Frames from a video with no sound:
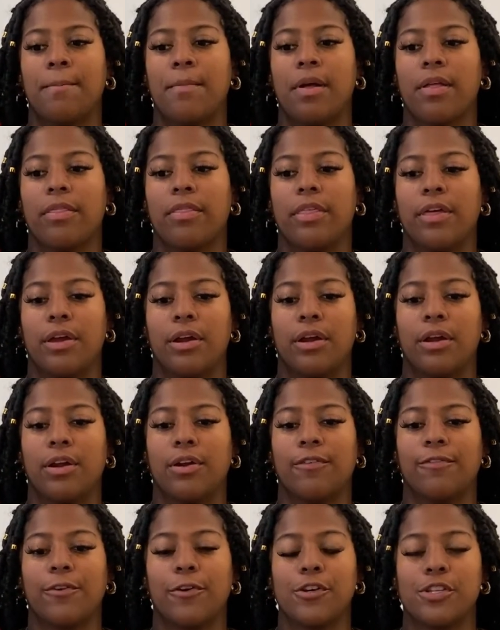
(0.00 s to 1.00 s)
their
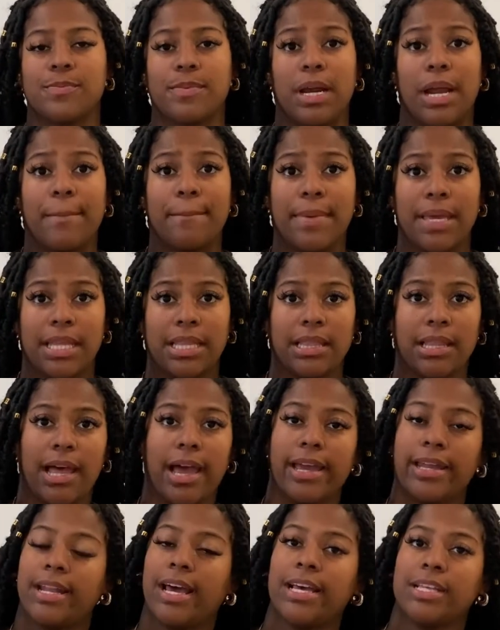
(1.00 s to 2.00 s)
rosemary mint
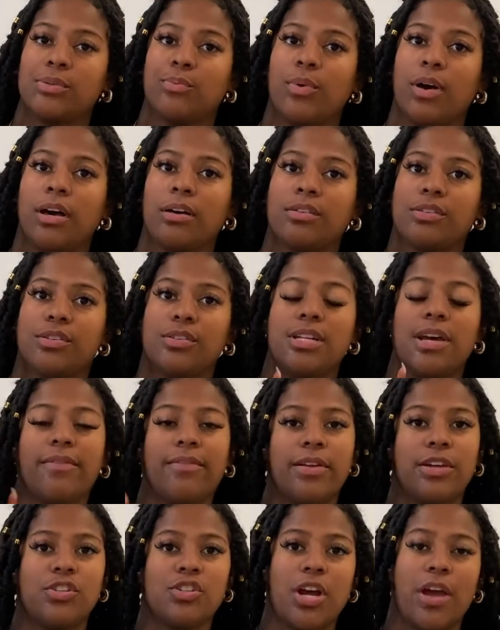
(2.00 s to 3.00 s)
line as well. So
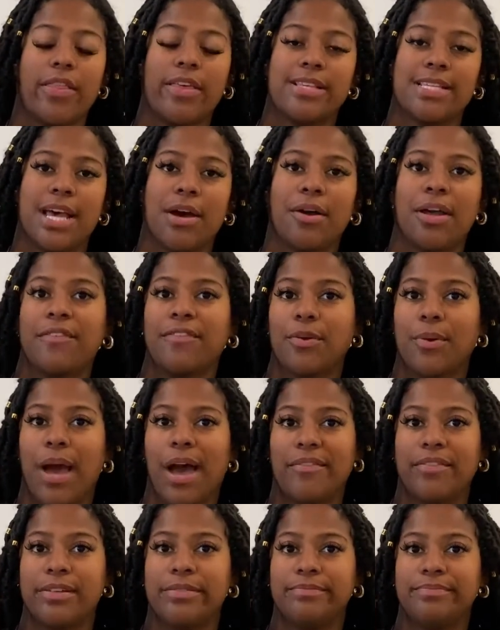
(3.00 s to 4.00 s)
definitely try this out if you
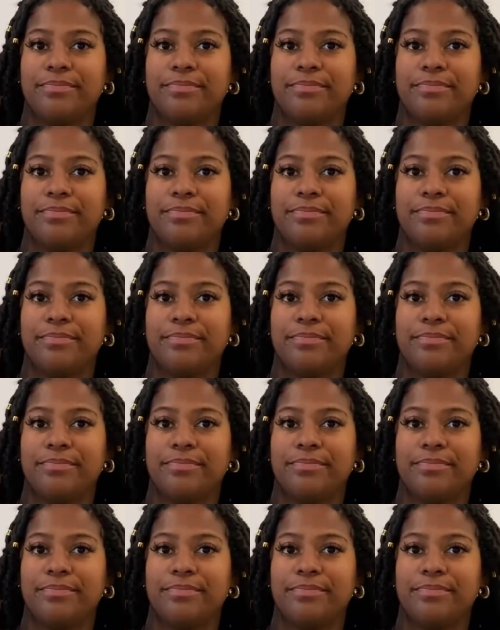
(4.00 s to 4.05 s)
have it.